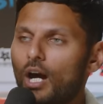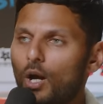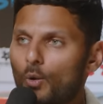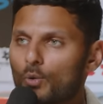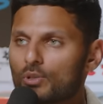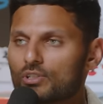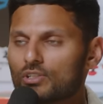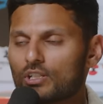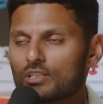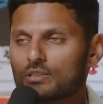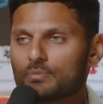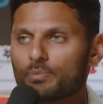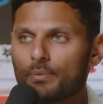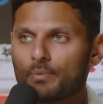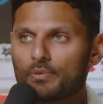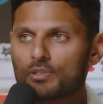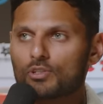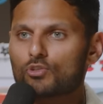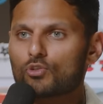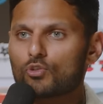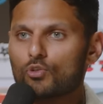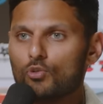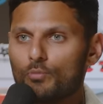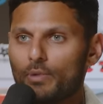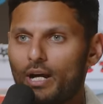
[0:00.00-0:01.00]
I always ask people to
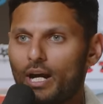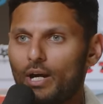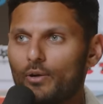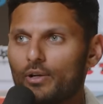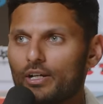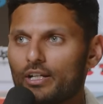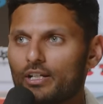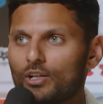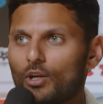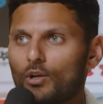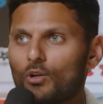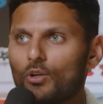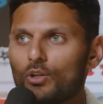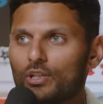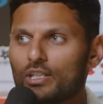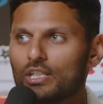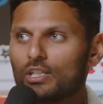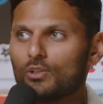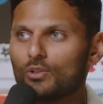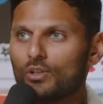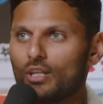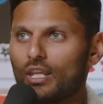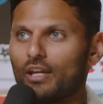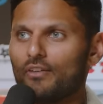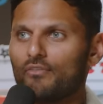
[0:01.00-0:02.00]
zoom out and go, look at
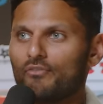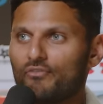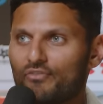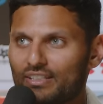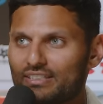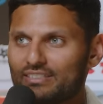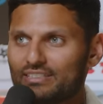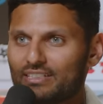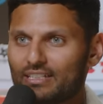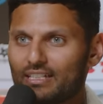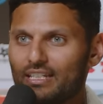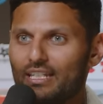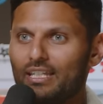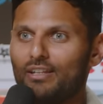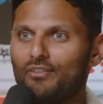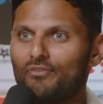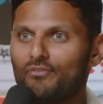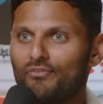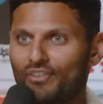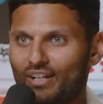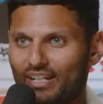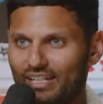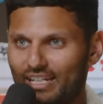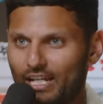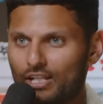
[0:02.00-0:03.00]
your life physically,
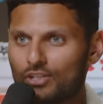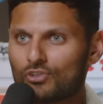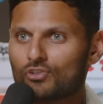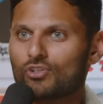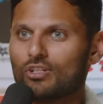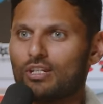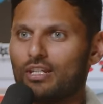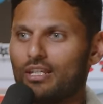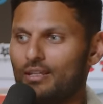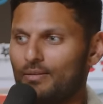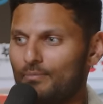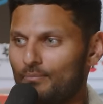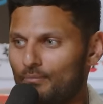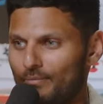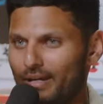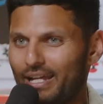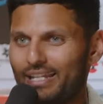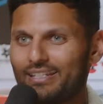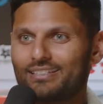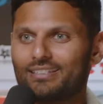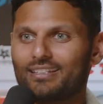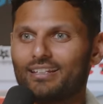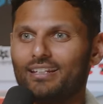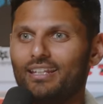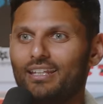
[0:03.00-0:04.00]
financially,
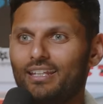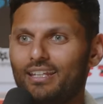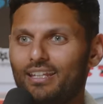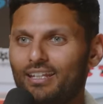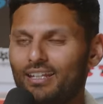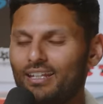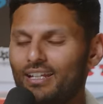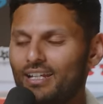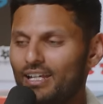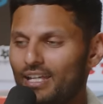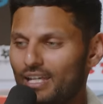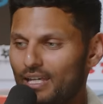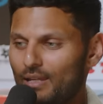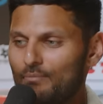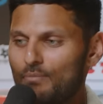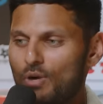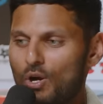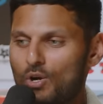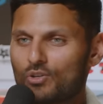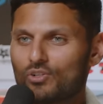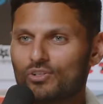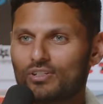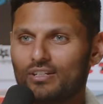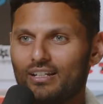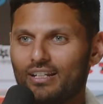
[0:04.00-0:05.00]
mentally,
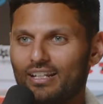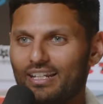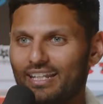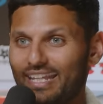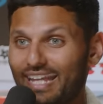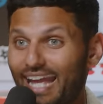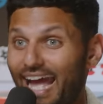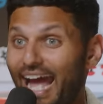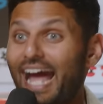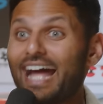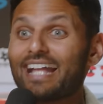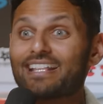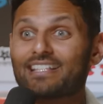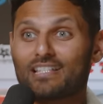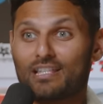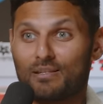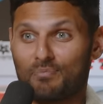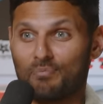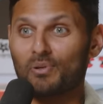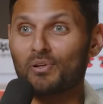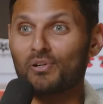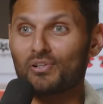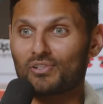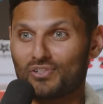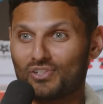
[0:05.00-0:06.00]
emotionally, and
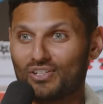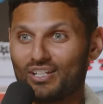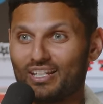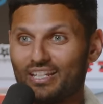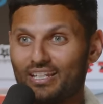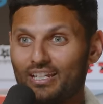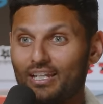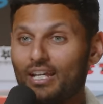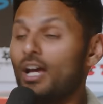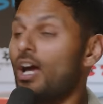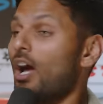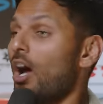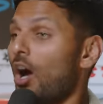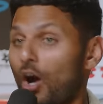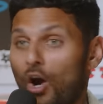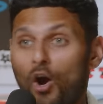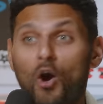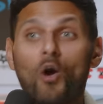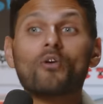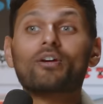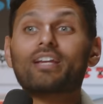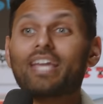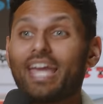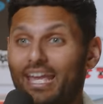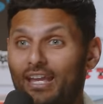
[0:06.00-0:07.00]
spiritually.
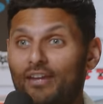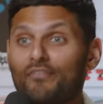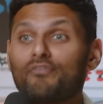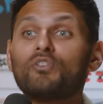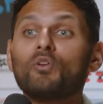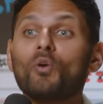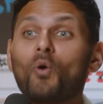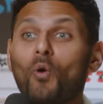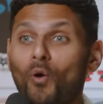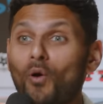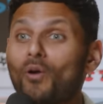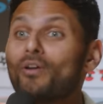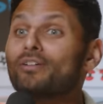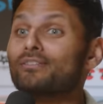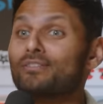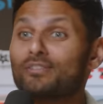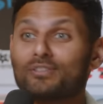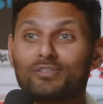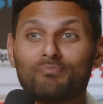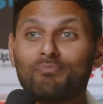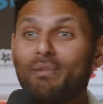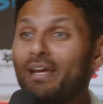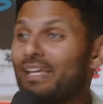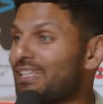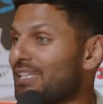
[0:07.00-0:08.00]
Okay, if you're
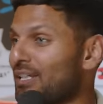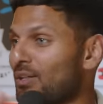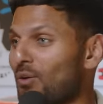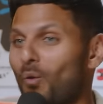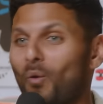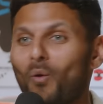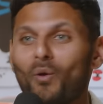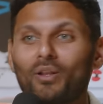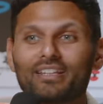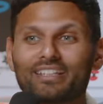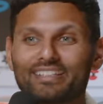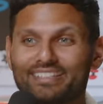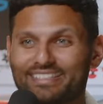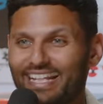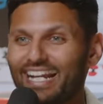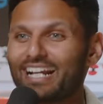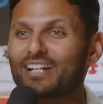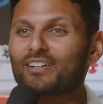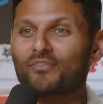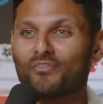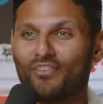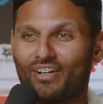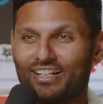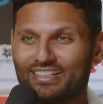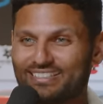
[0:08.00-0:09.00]
making all the
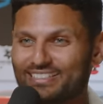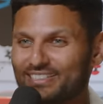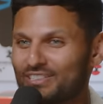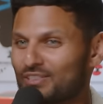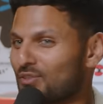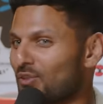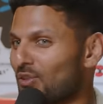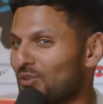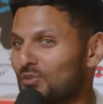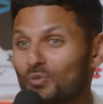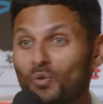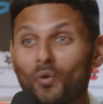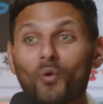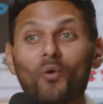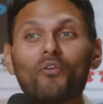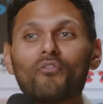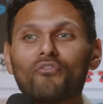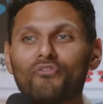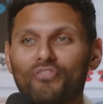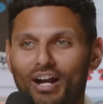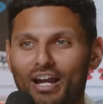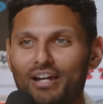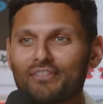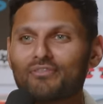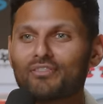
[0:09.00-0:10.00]
sacrifices across all
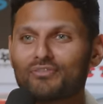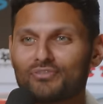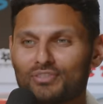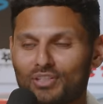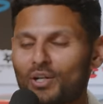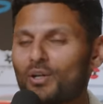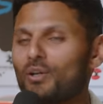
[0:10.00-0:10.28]
five of